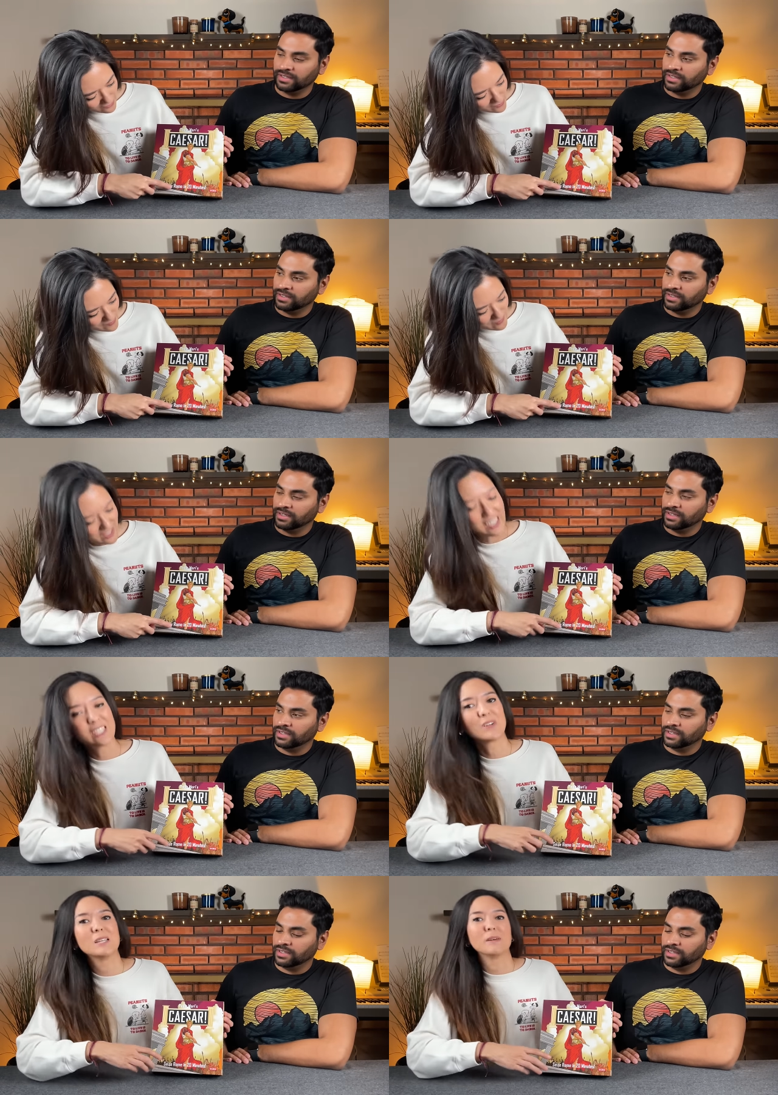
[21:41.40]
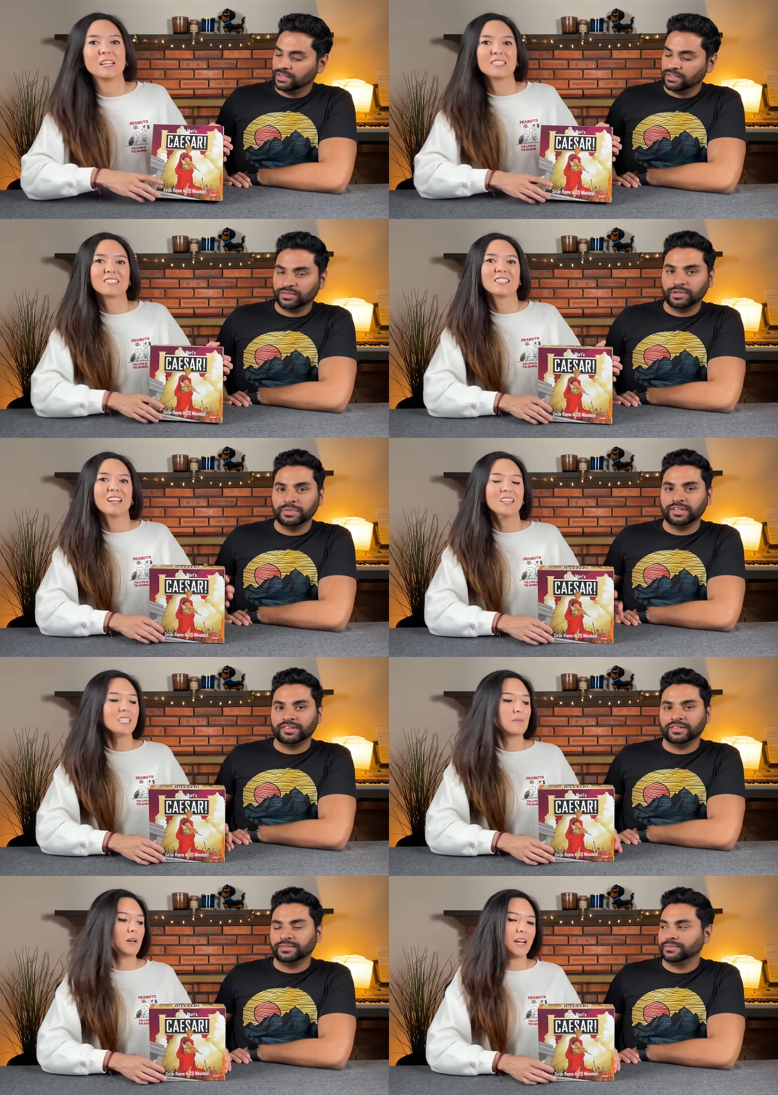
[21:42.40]
Speaker 1: Rome in 20 minutes. And
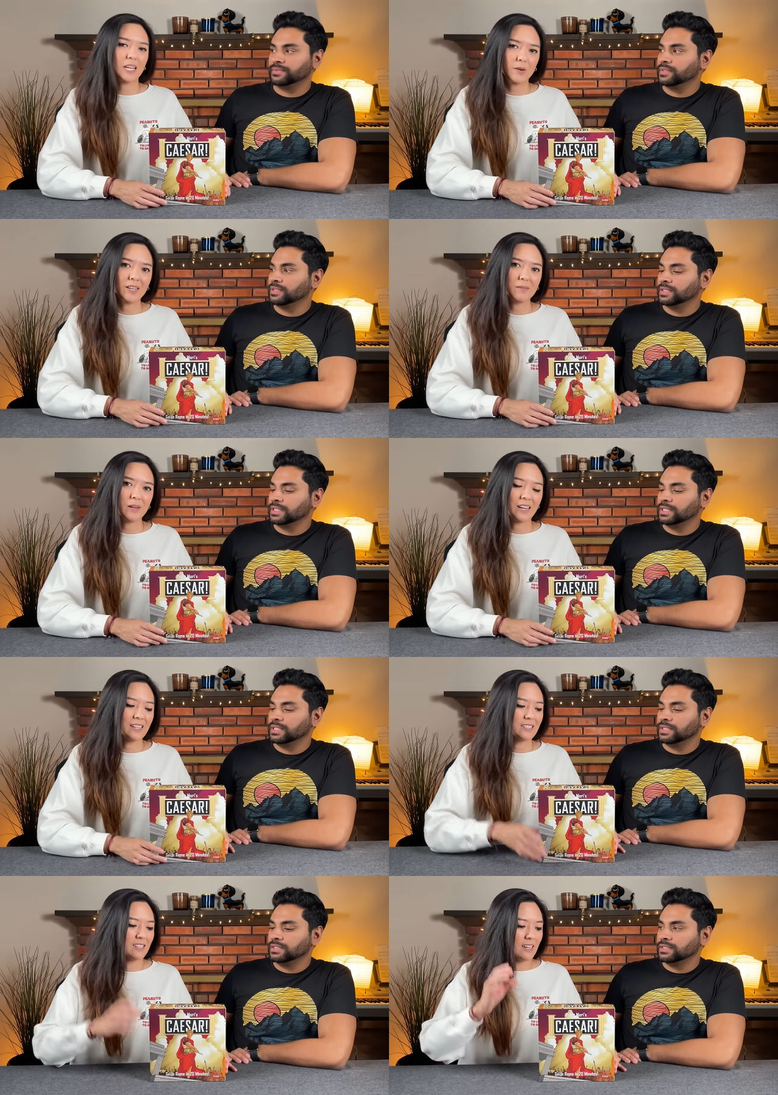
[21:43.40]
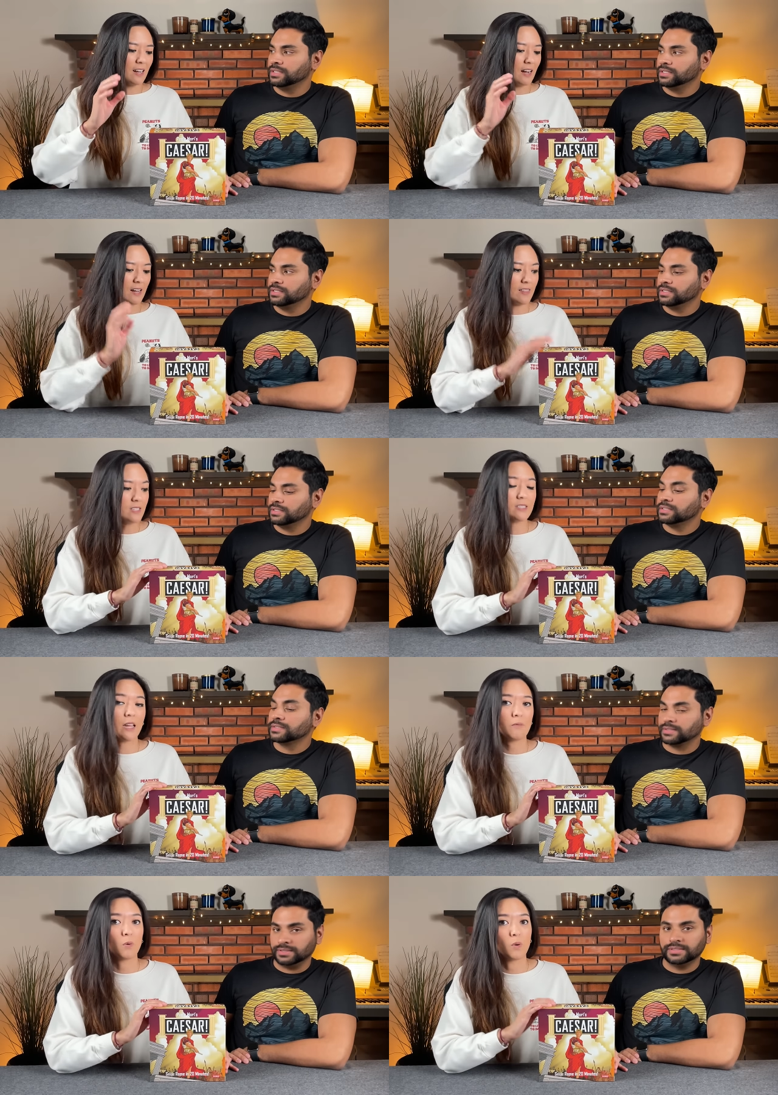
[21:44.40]
that's about accurate because this is a
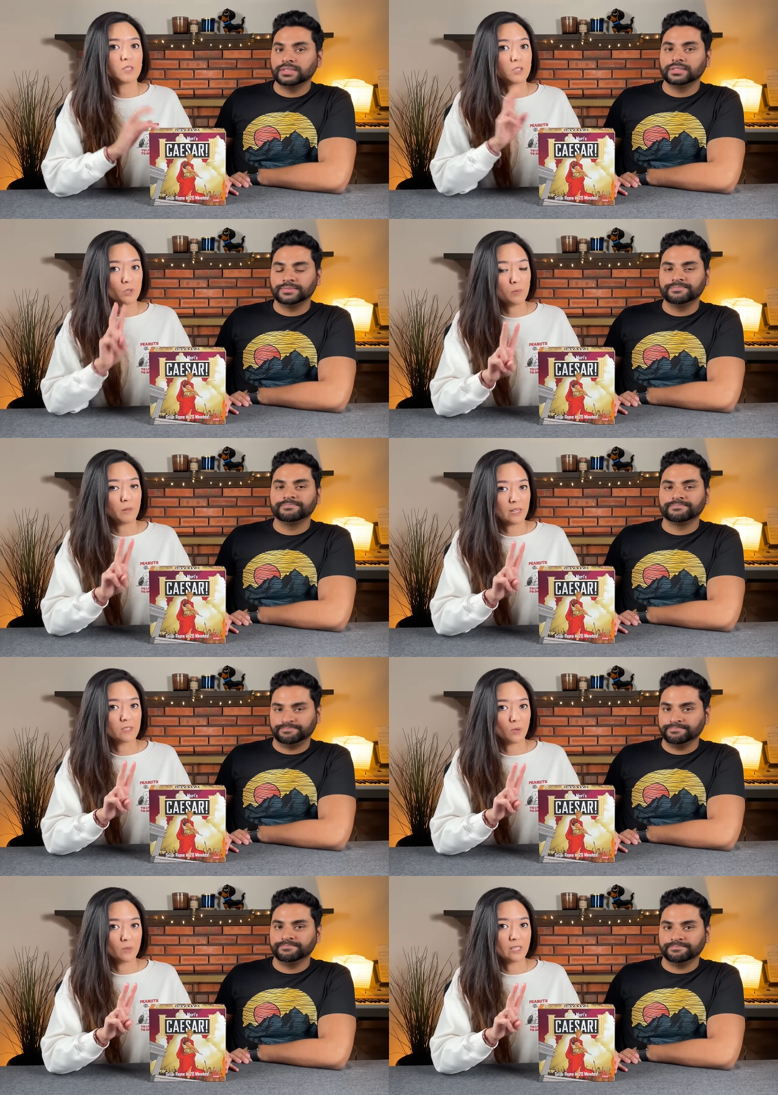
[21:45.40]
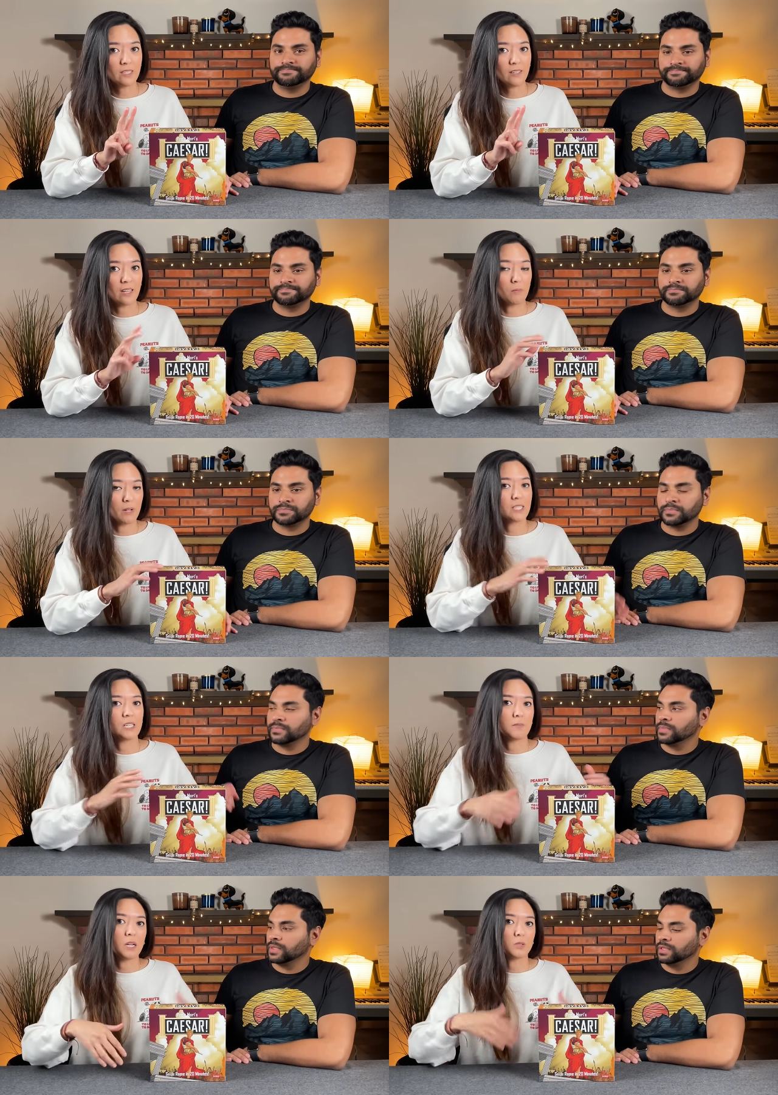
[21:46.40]
game for 1 to 2 players only, and it plays
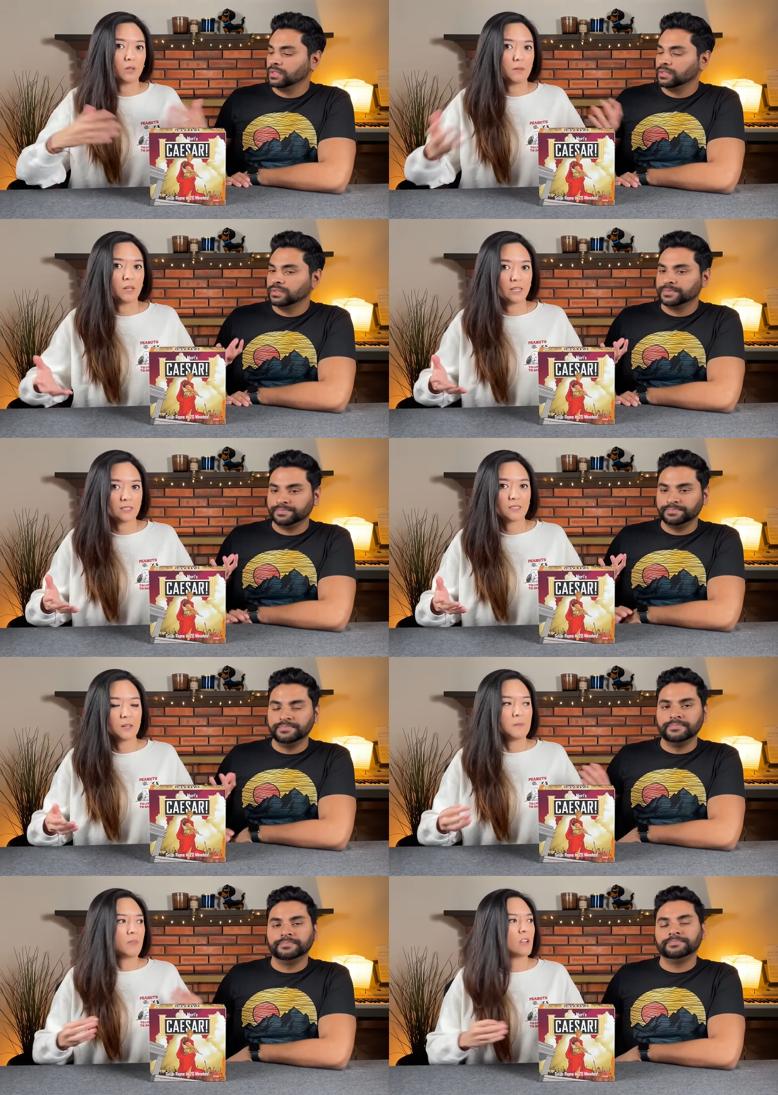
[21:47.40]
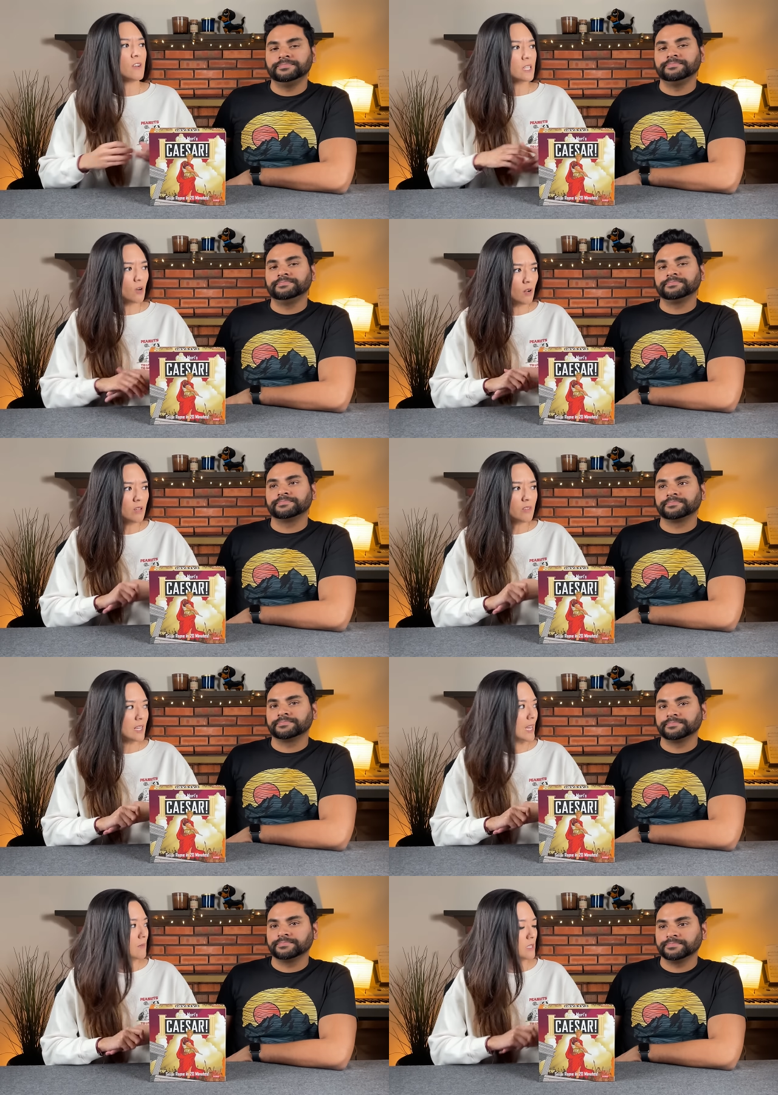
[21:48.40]
in about 20 minutes. In fact, all of the
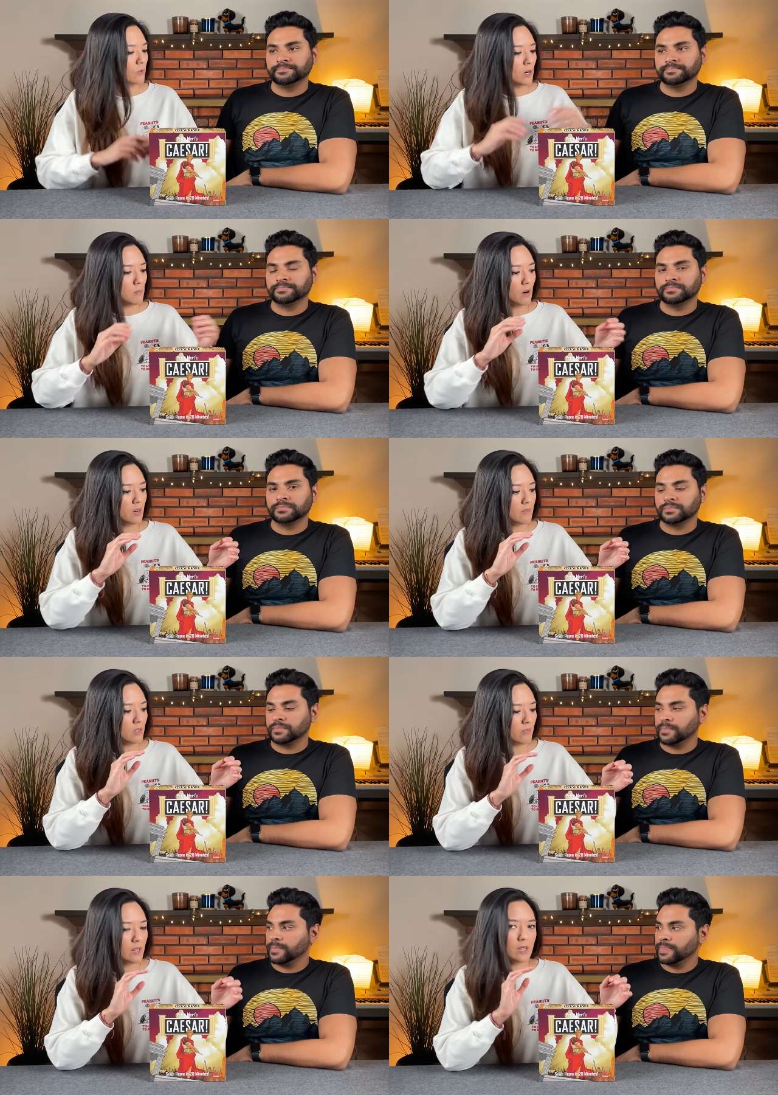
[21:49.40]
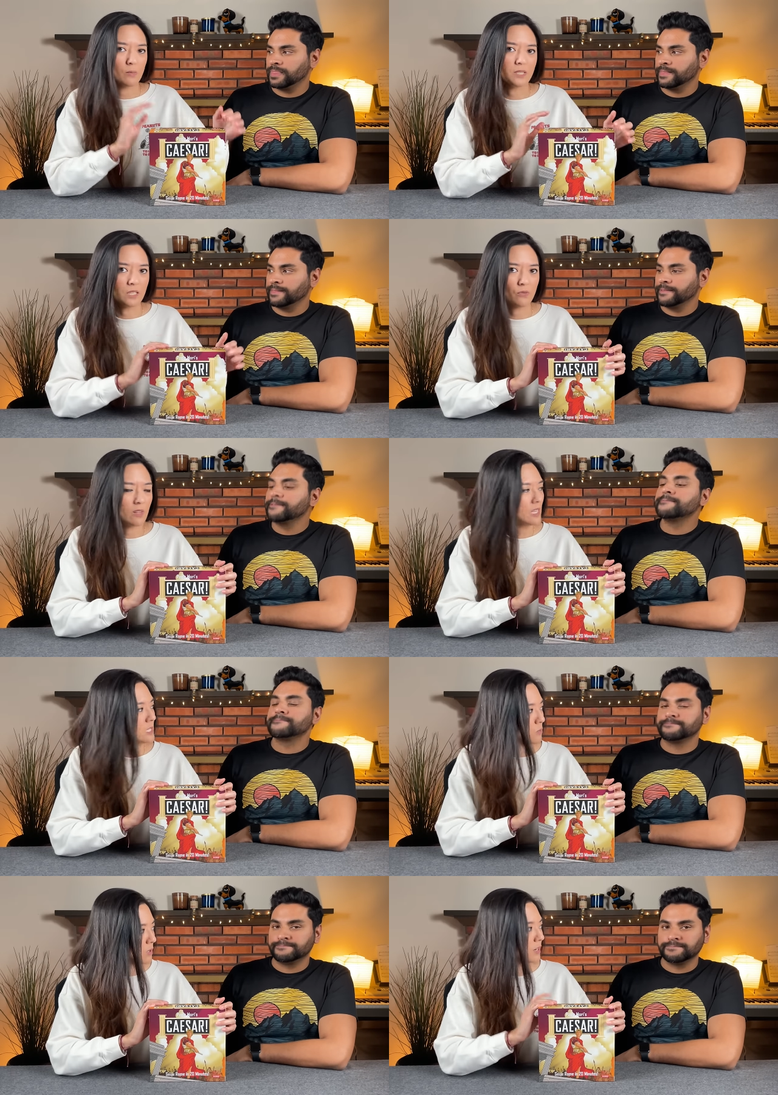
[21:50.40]
games that were a part of the video that we did for
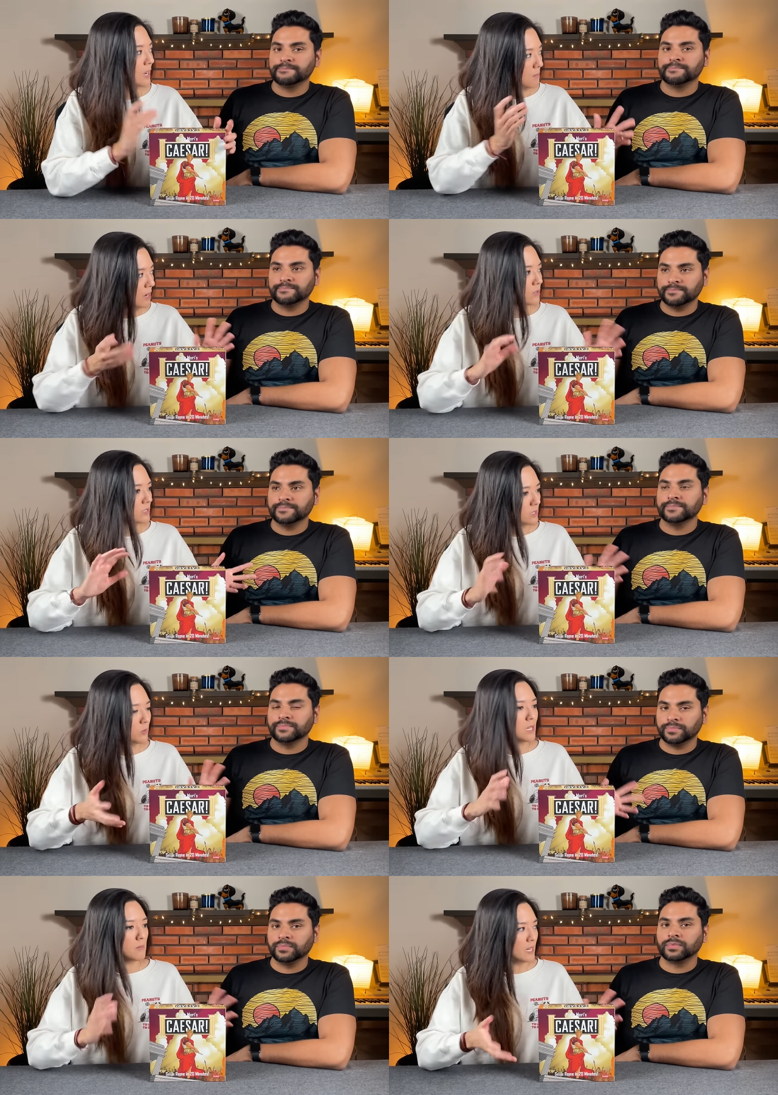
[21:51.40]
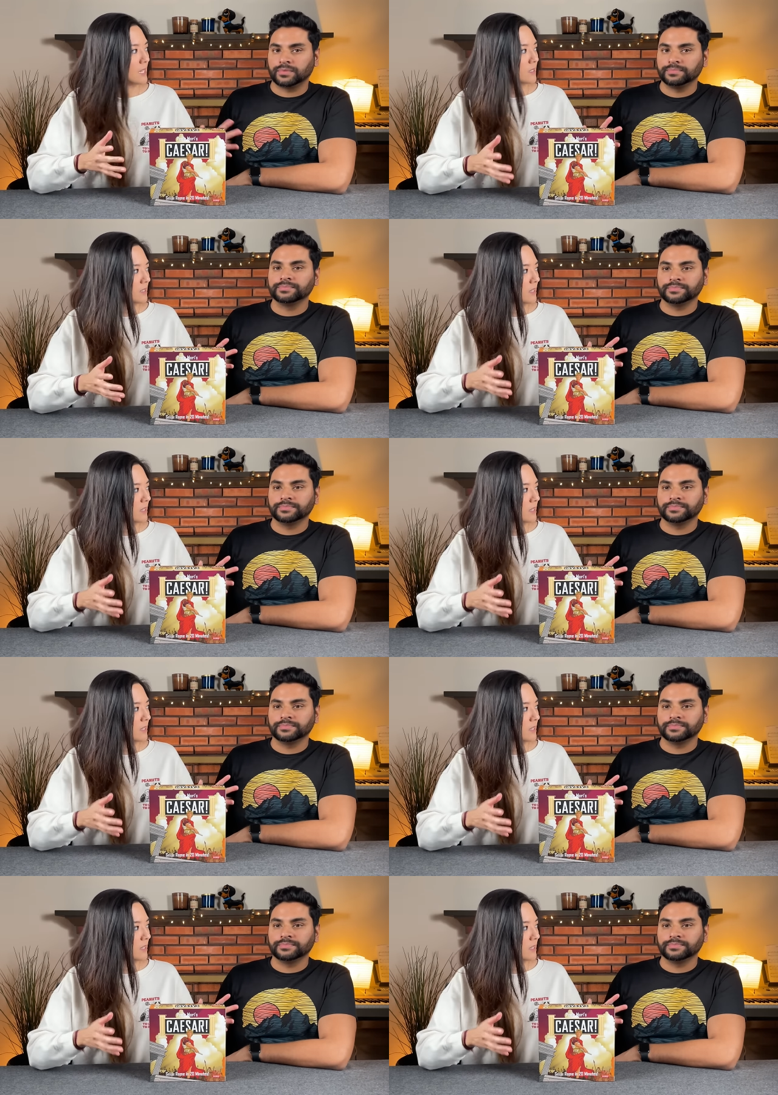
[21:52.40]
this were about 20-minute